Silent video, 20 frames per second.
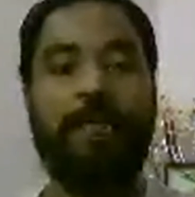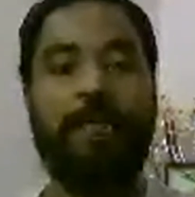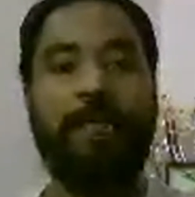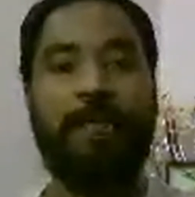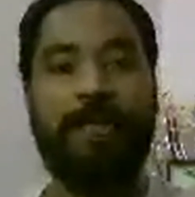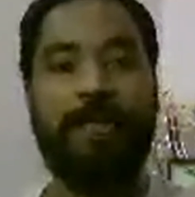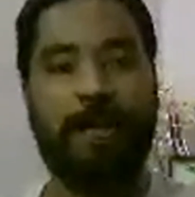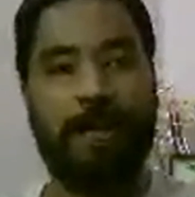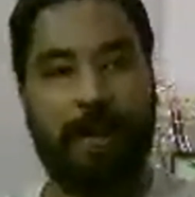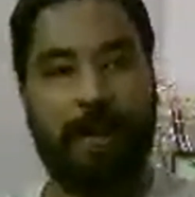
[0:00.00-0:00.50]

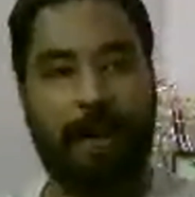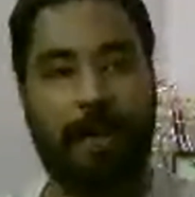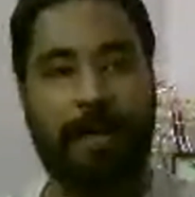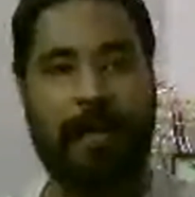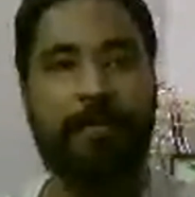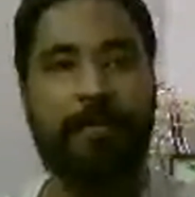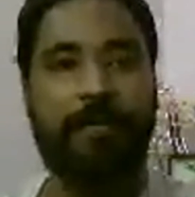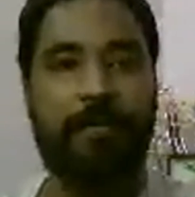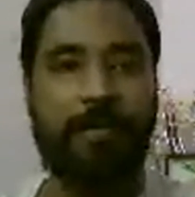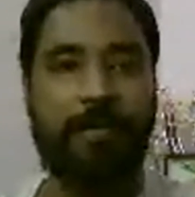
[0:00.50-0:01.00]
Then take up
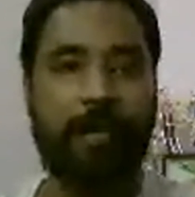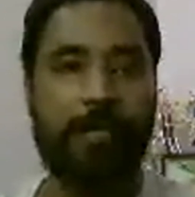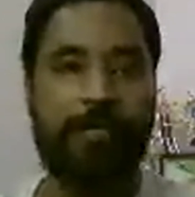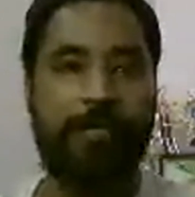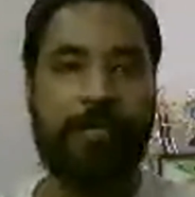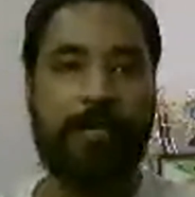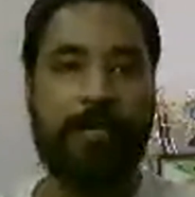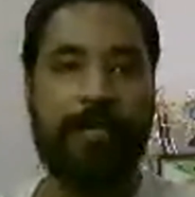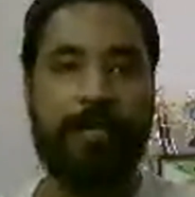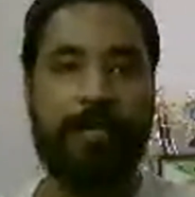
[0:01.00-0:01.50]
the
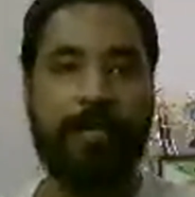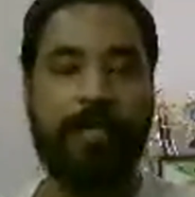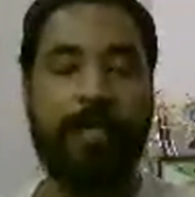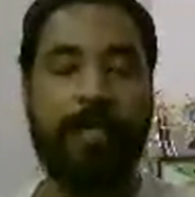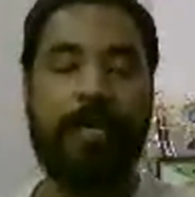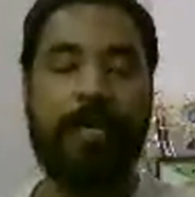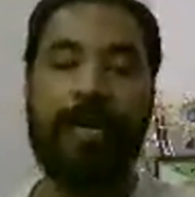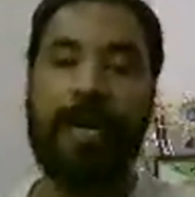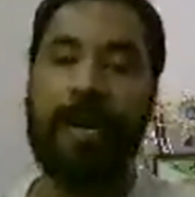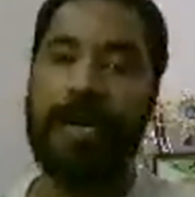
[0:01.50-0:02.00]
certification
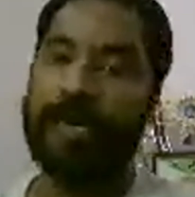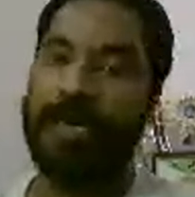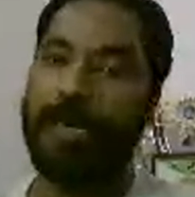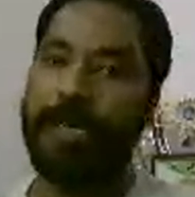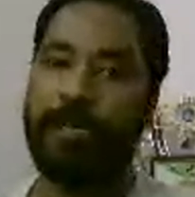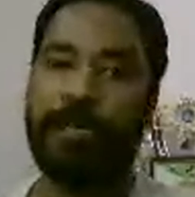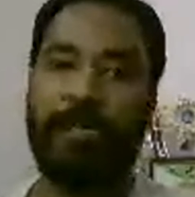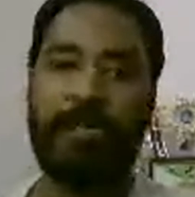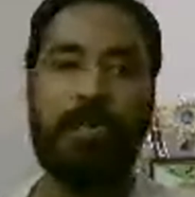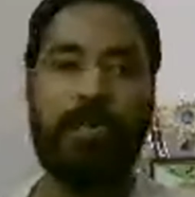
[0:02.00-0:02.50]
and get
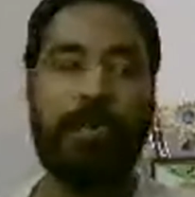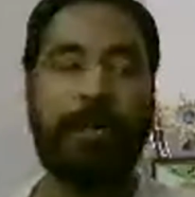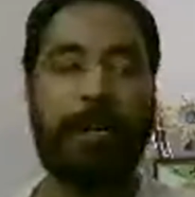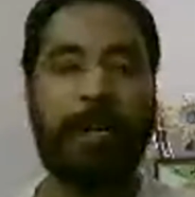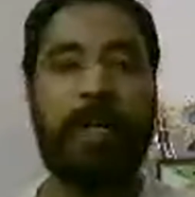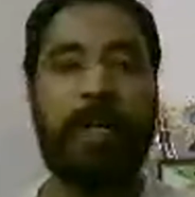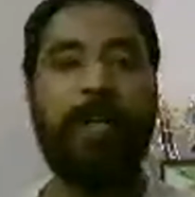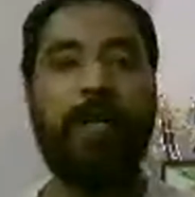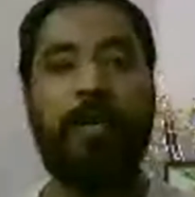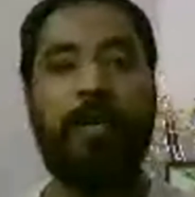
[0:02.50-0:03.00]
into
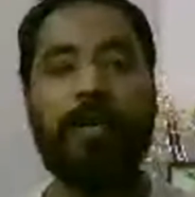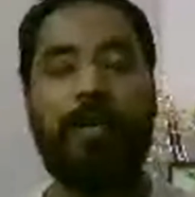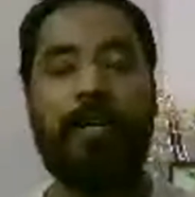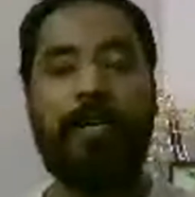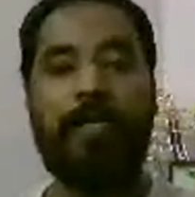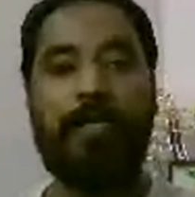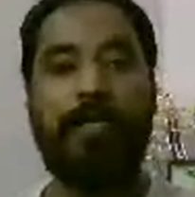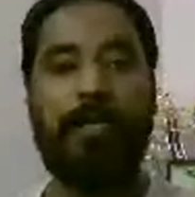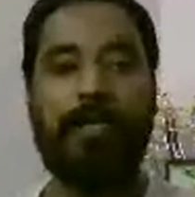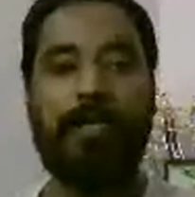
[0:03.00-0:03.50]
any
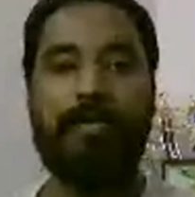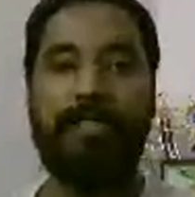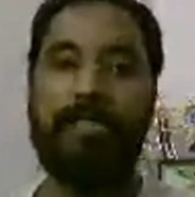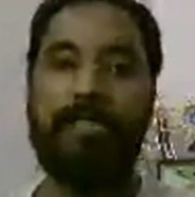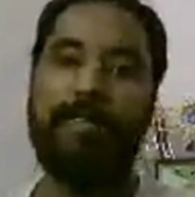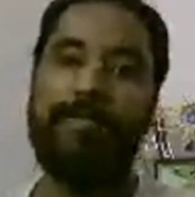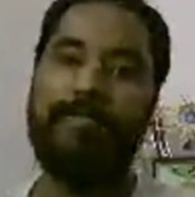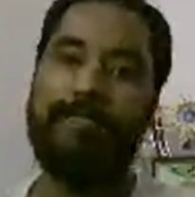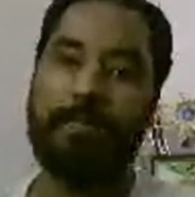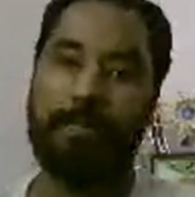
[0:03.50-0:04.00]
organization which
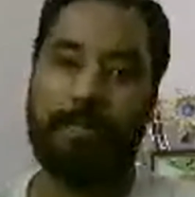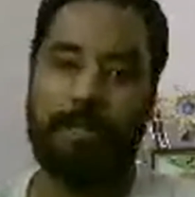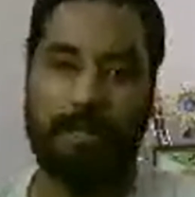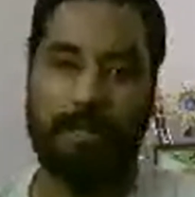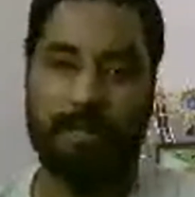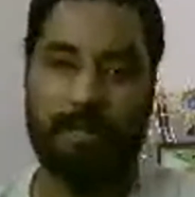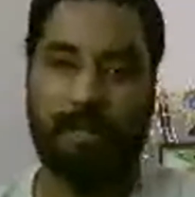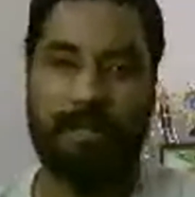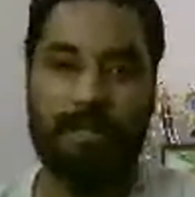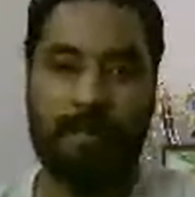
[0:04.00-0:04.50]
gives you a
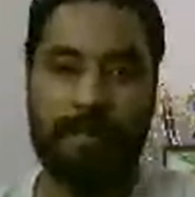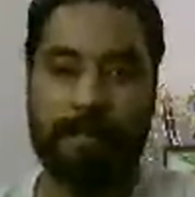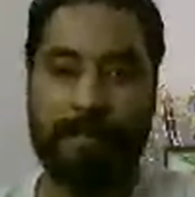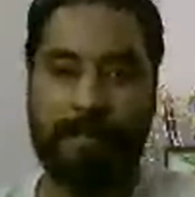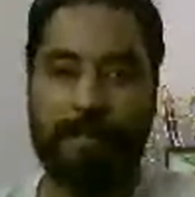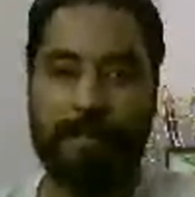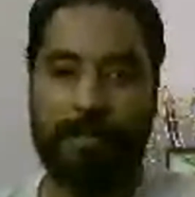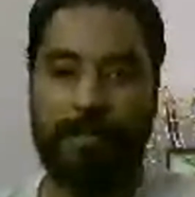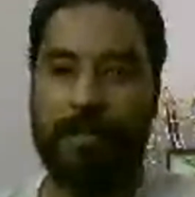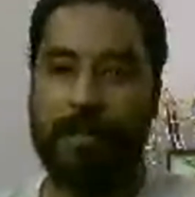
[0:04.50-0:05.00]
chance.
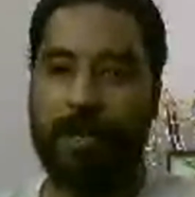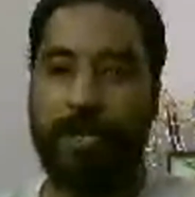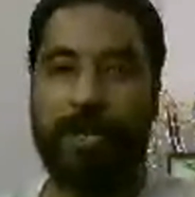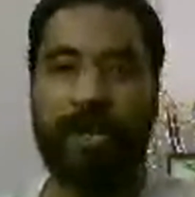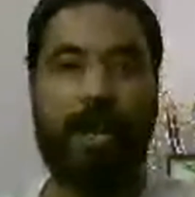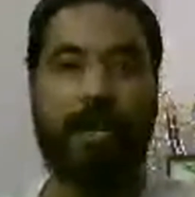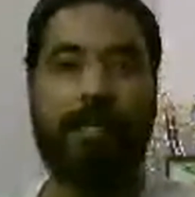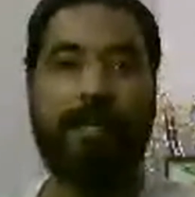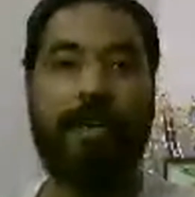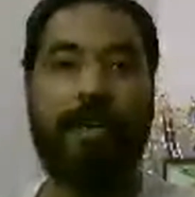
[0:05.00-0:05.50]
Do not
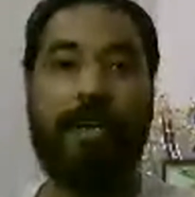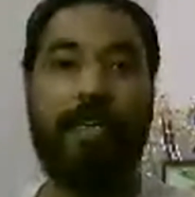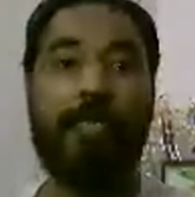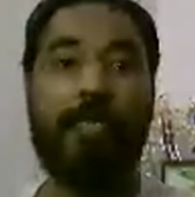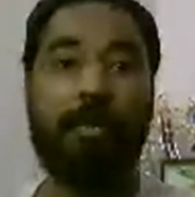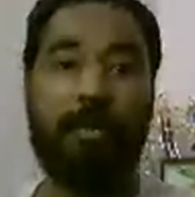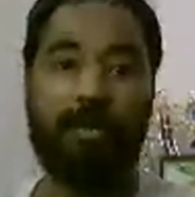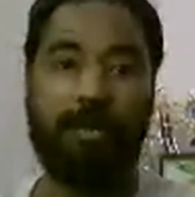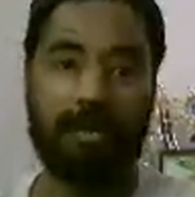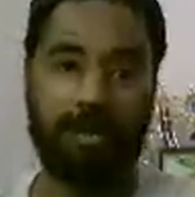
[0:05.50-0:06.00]
have any
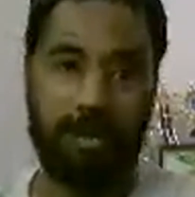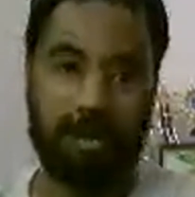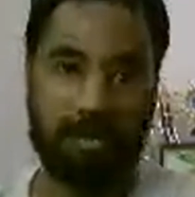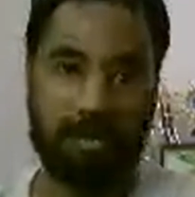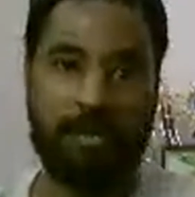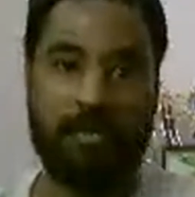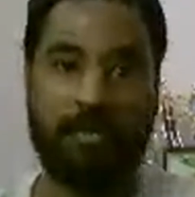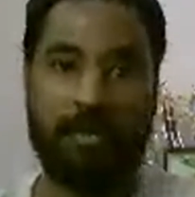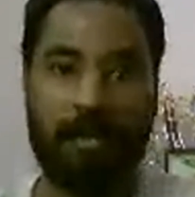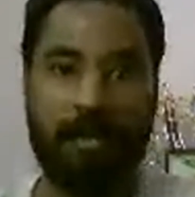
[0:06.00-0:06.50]

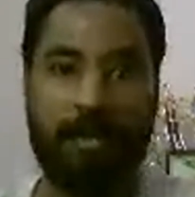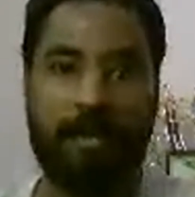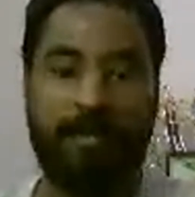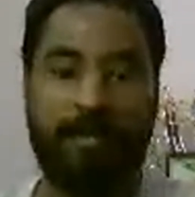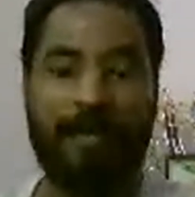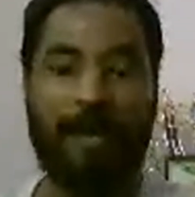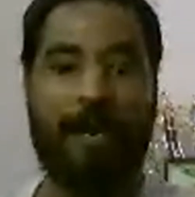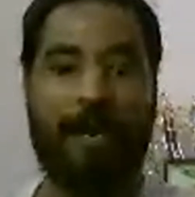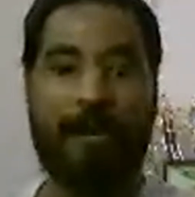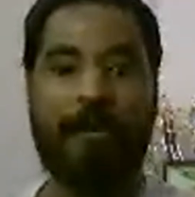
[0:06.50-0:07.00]
choices
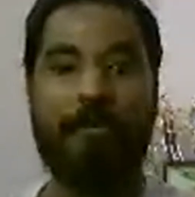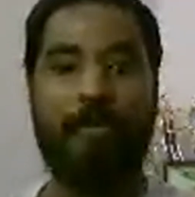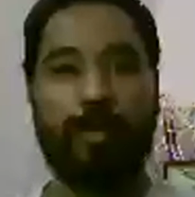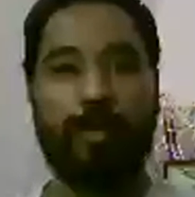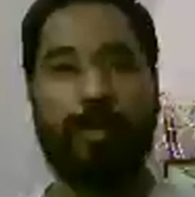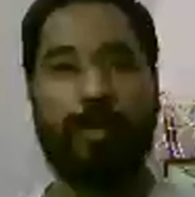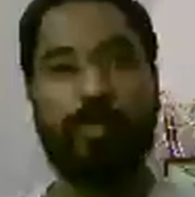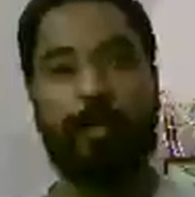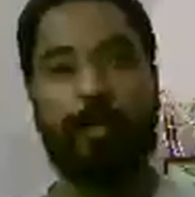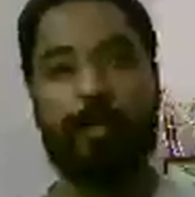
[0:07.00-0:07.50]
that I'm looking
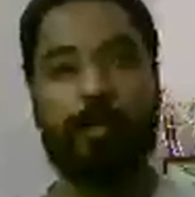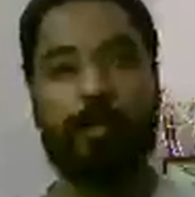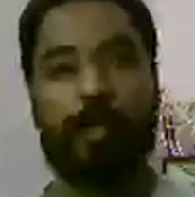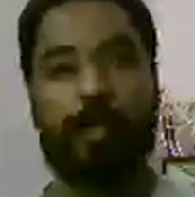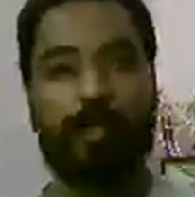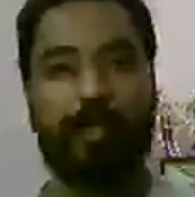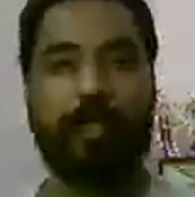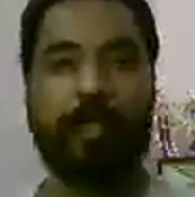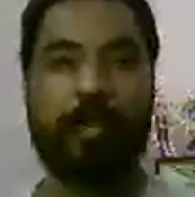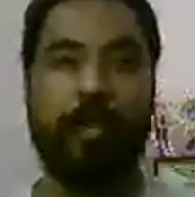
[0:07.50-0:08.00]
for a better
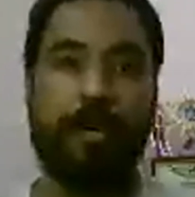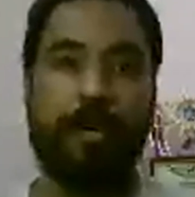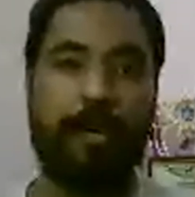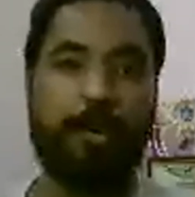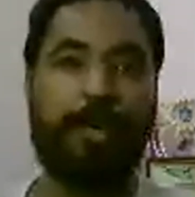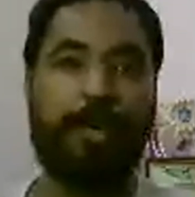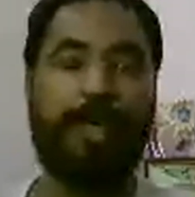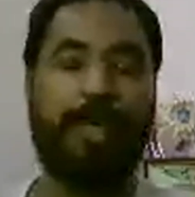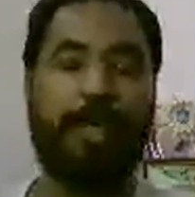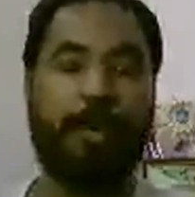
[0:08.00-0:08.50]
scale,
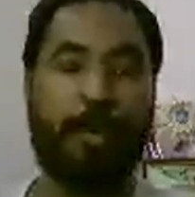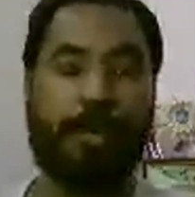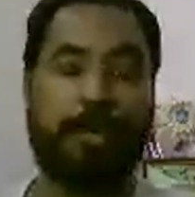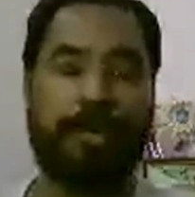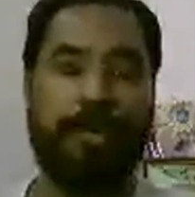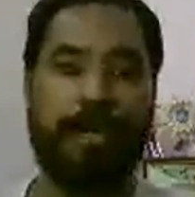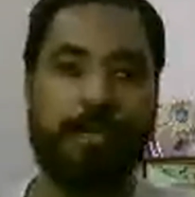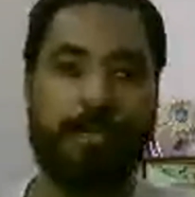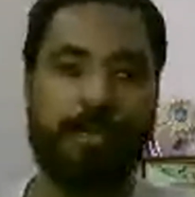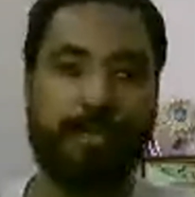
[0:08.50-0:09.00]
better
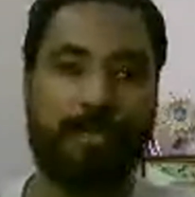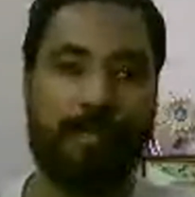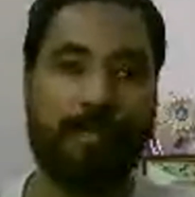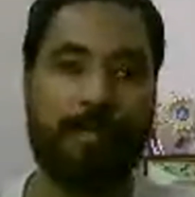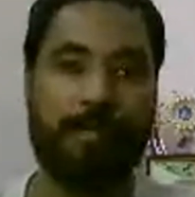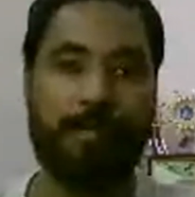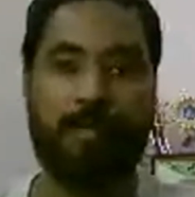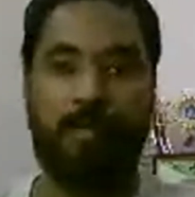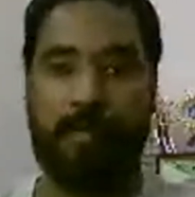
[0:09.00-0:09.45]
organization.